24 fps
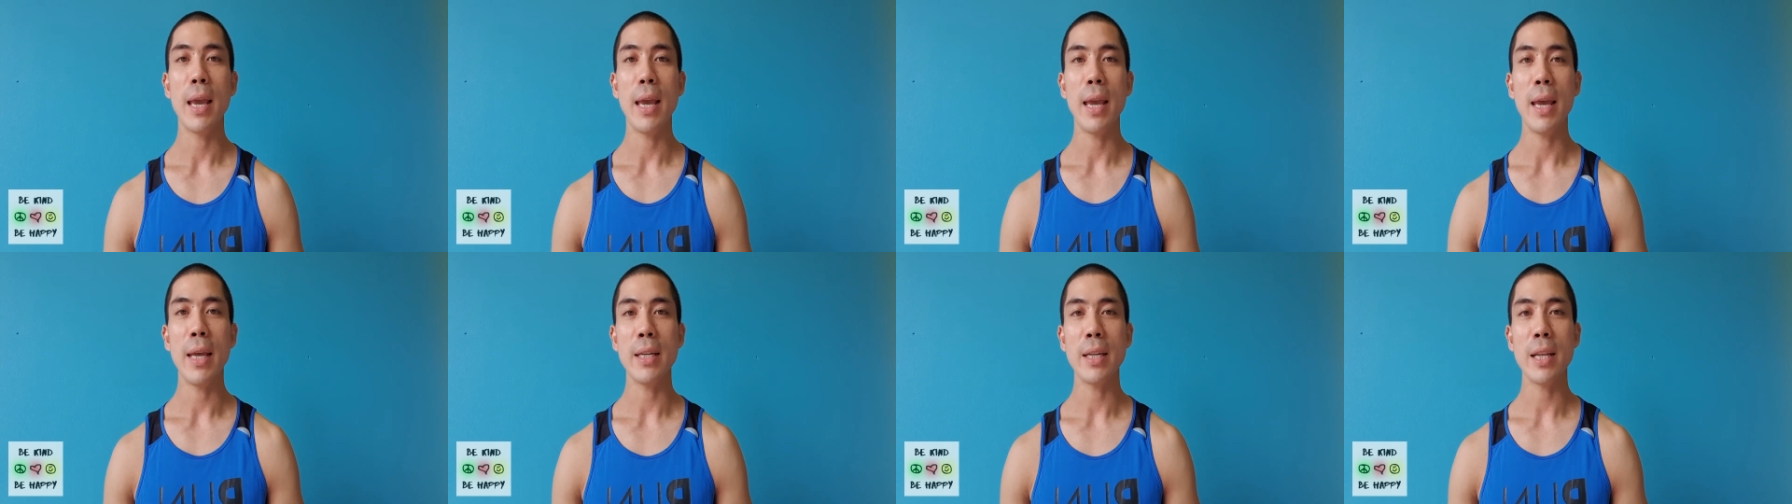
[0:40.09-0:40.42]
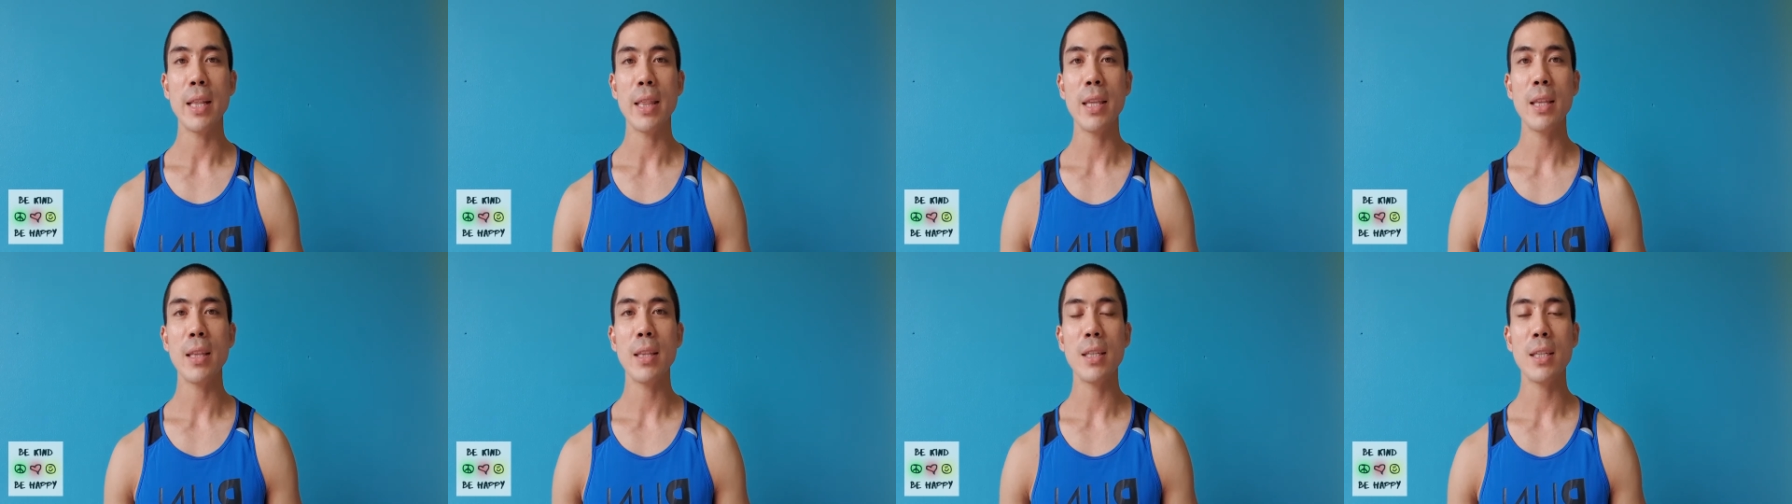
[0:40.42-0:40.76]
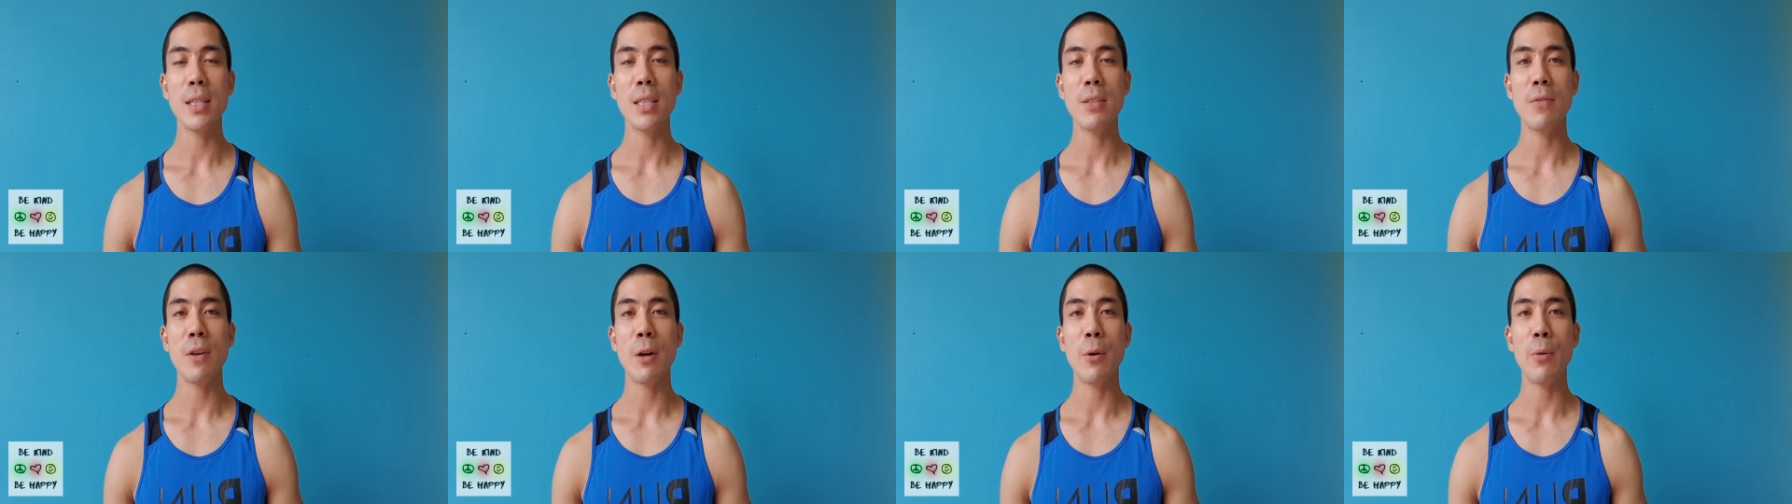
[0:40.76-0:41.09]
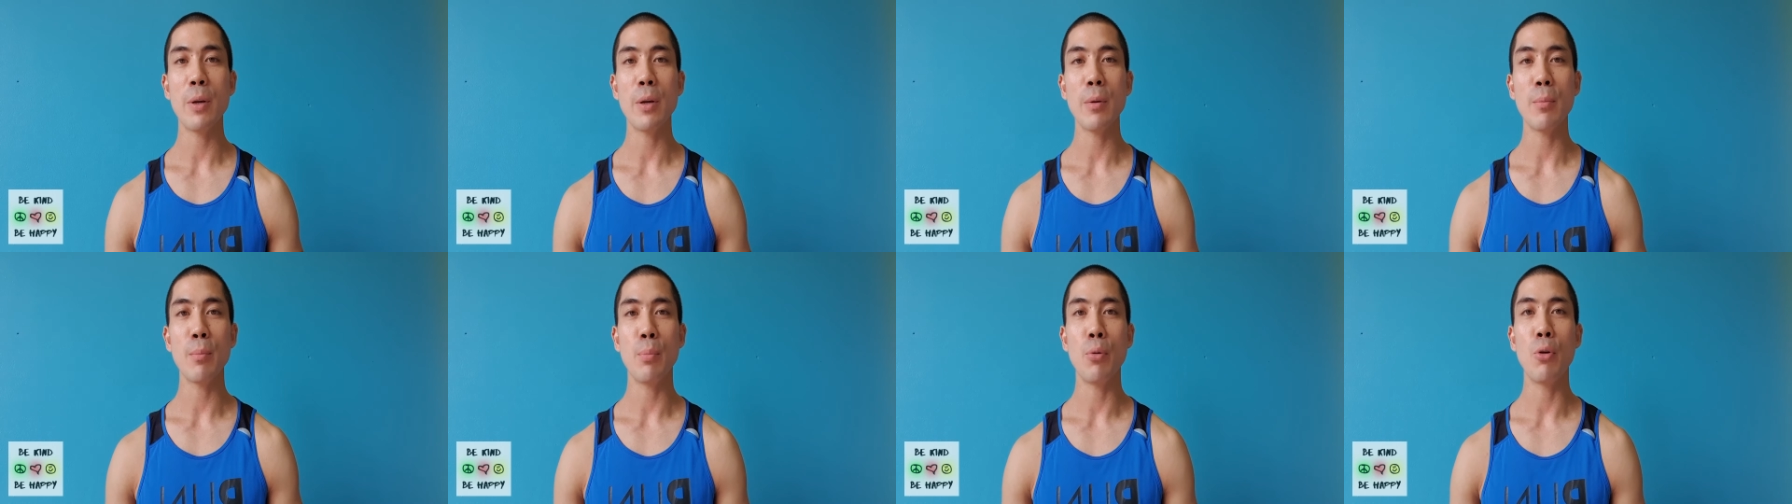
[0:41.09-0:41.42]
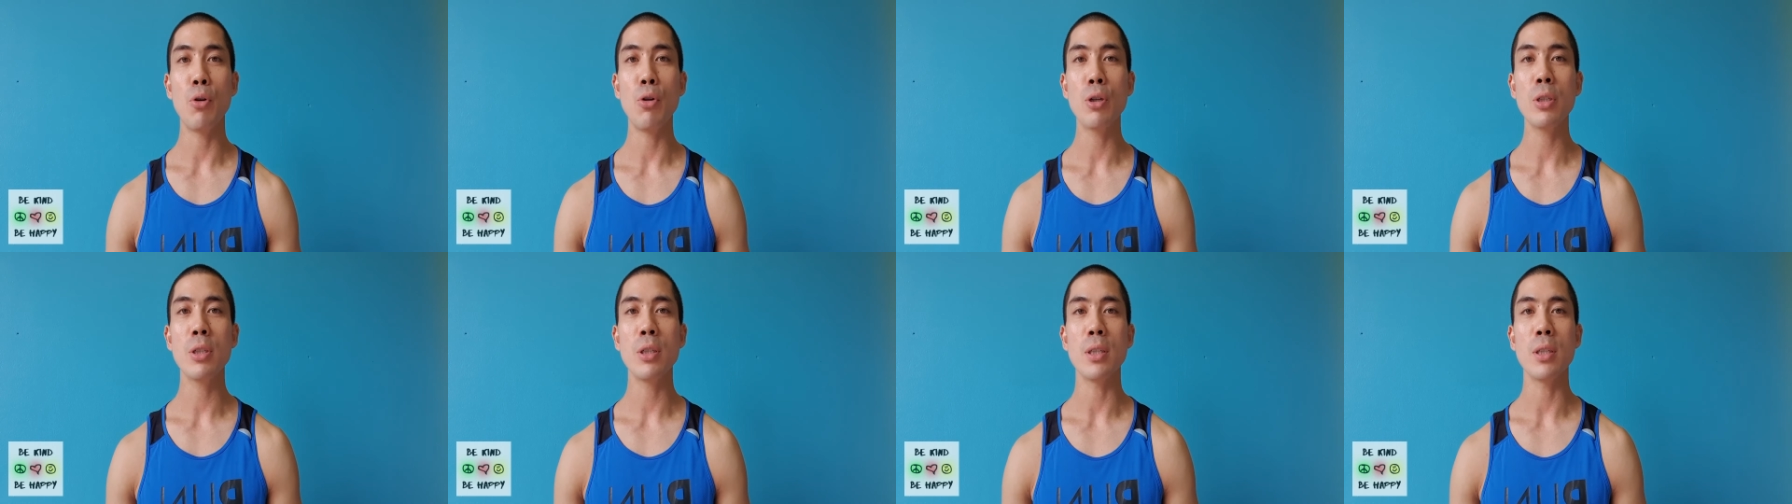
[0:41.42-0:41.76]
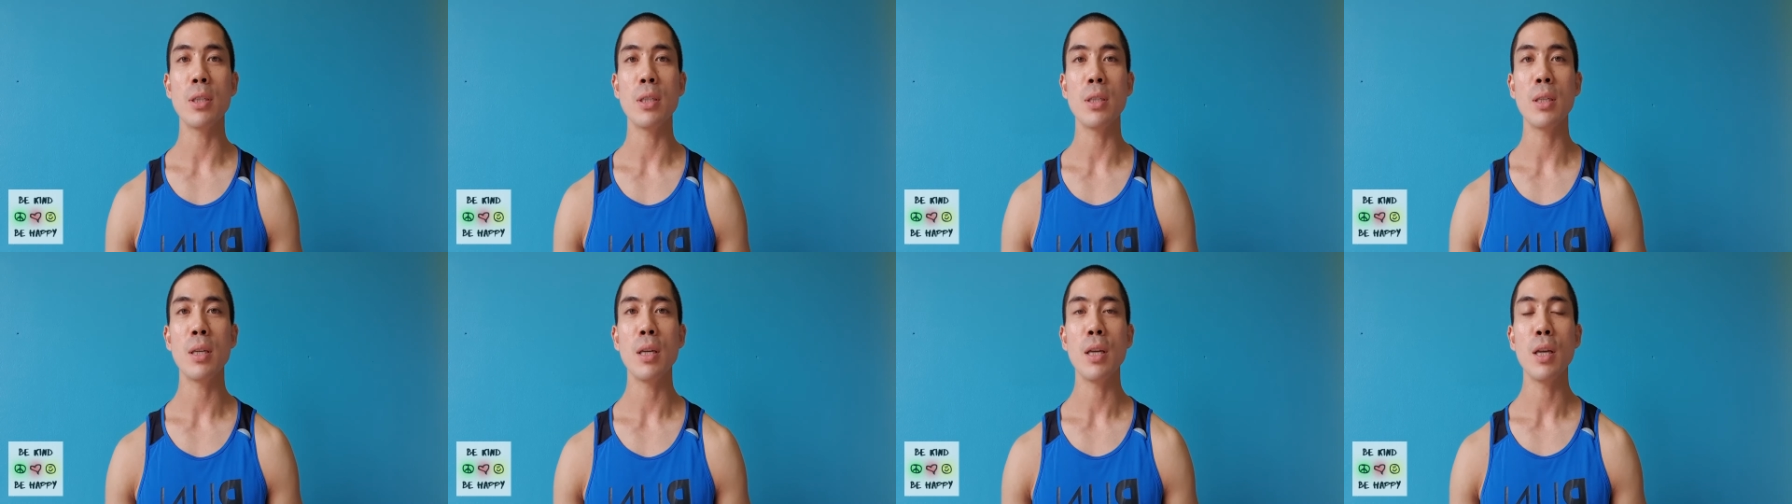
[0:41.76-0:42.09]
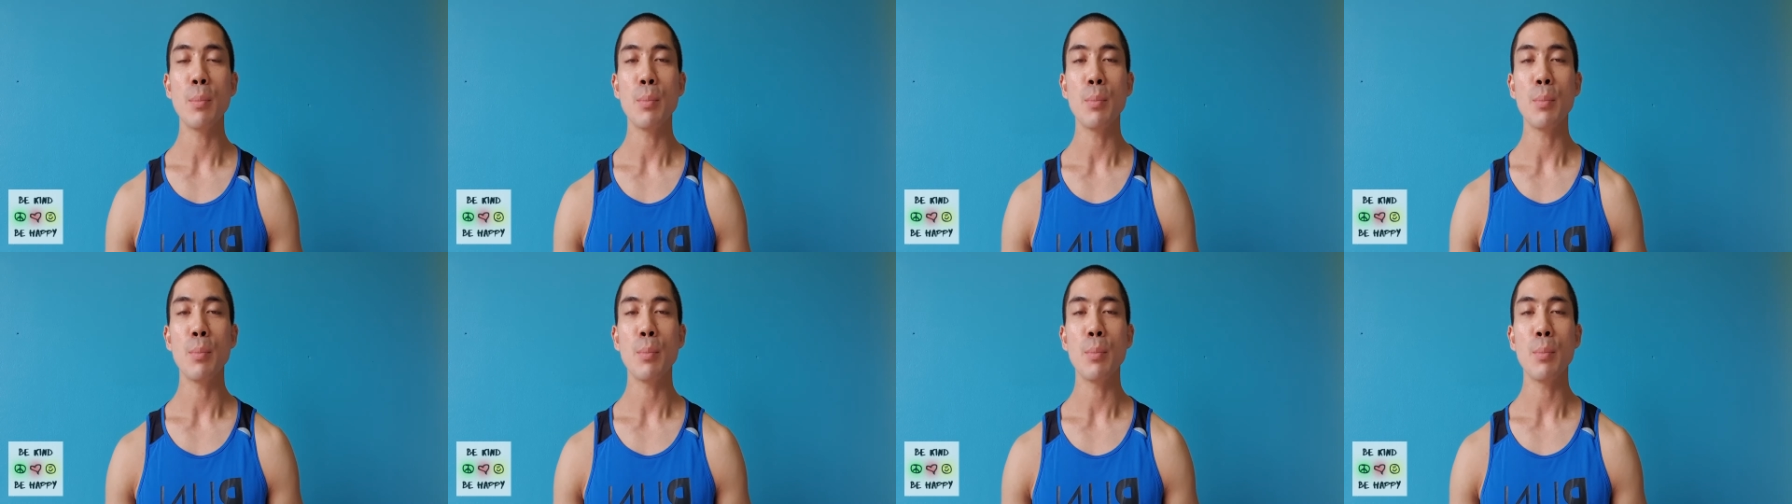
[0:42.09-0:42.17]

And I think this is very important